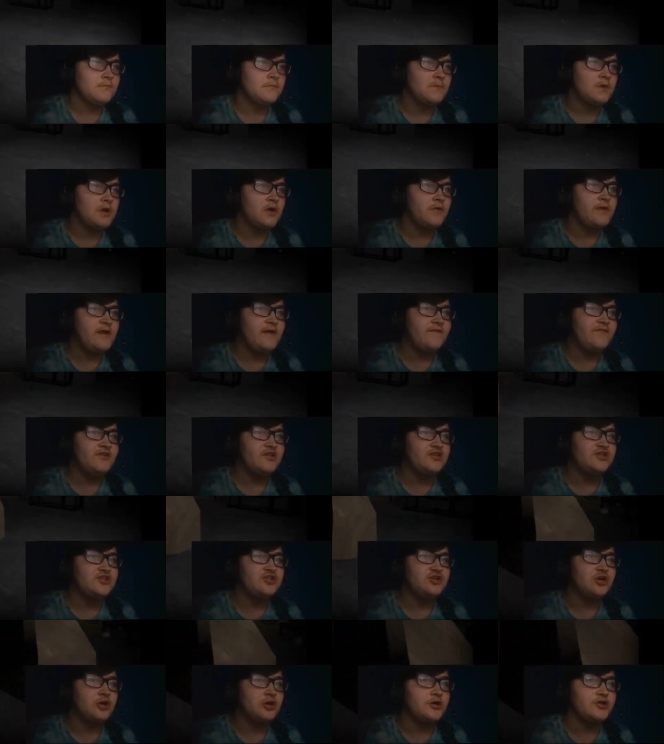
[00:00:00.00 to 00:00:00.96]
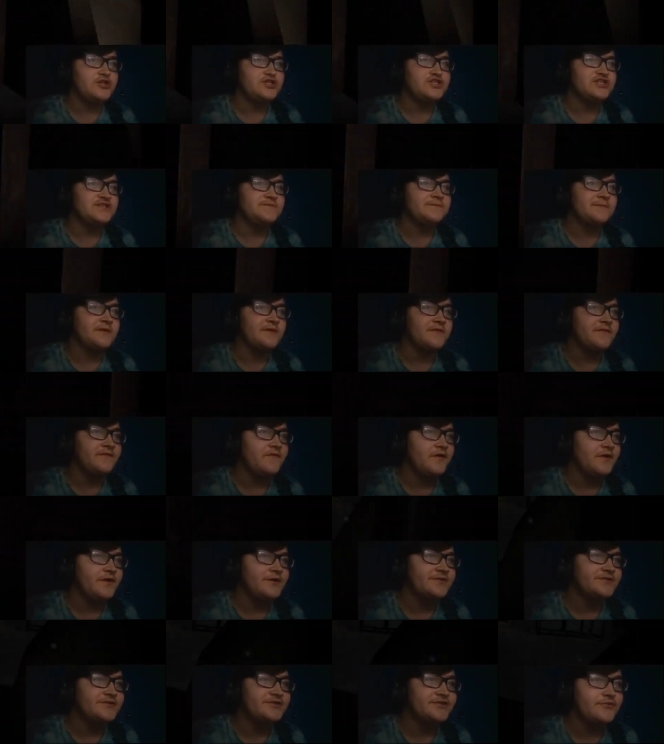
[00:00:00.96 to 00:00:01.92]
Now we have to charge this
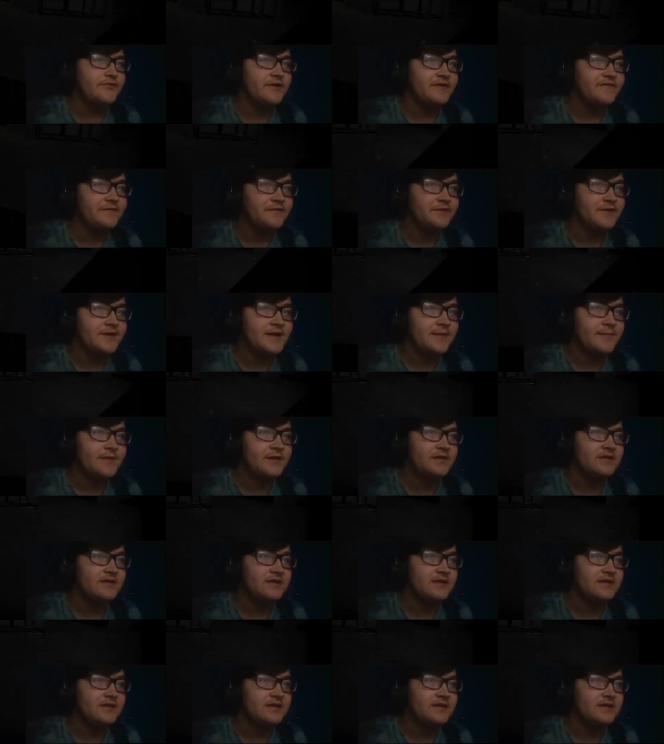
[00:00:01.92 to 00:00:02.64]
motherfucker too, I forgot about